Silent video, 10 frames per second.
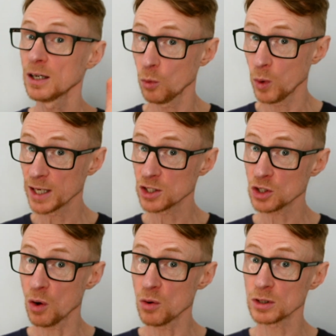Wear
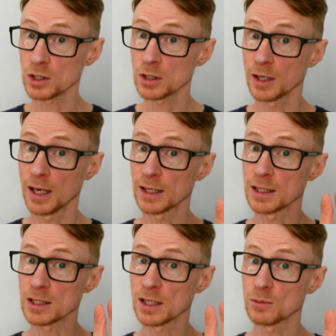socks and
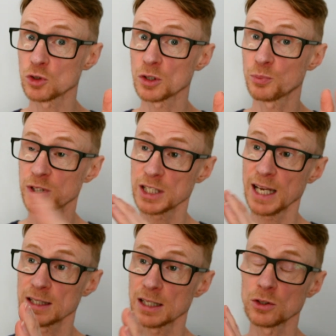it seems to
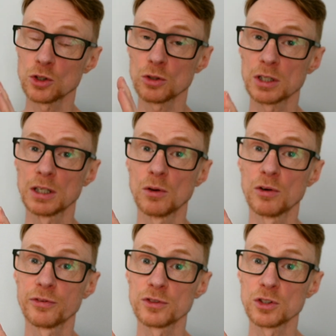protect it just
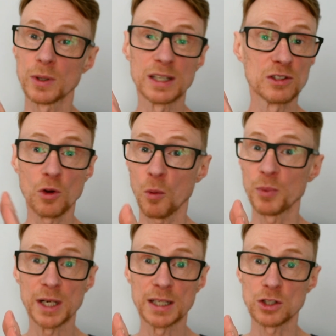enough to it not
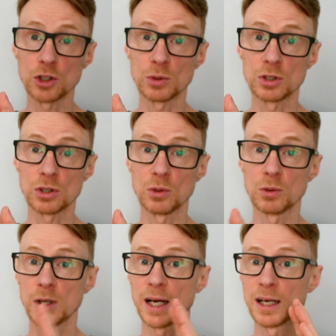be an issue at
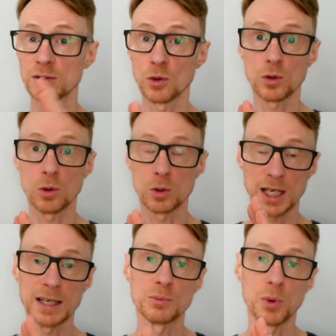all and not cause
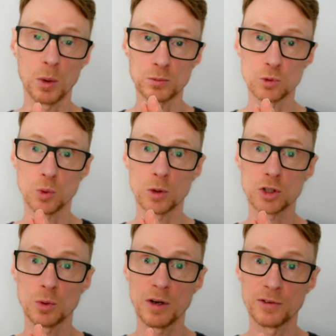any problems
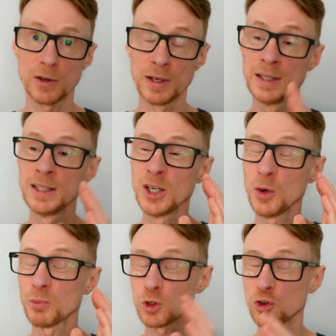whatsoever.
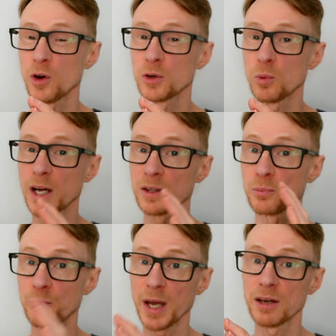But trying to wear
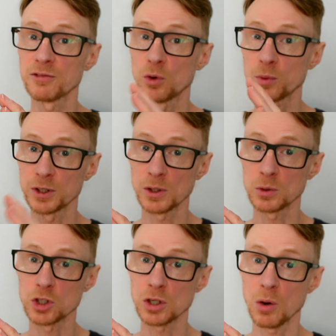them barefoot with no
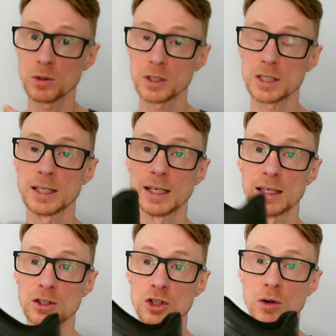socks
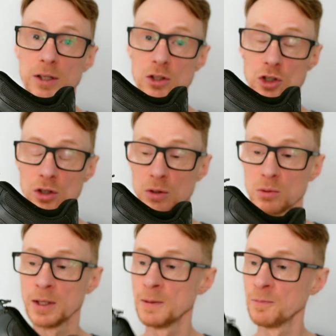inside the shoe,